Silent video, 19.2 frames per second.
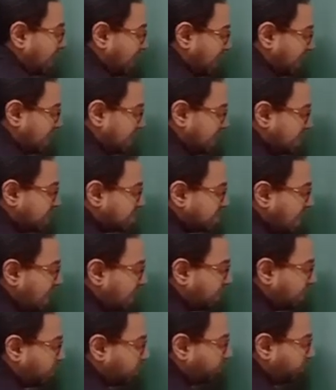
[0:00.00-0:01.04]
each
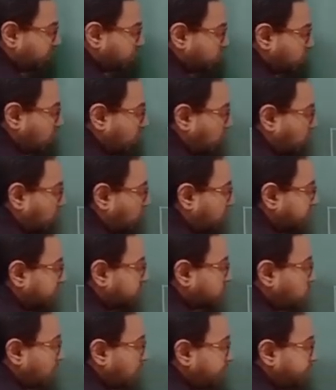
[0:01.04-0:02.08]
angle of a square, what
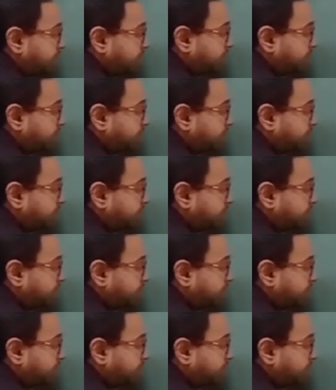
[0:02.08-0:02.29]
is square?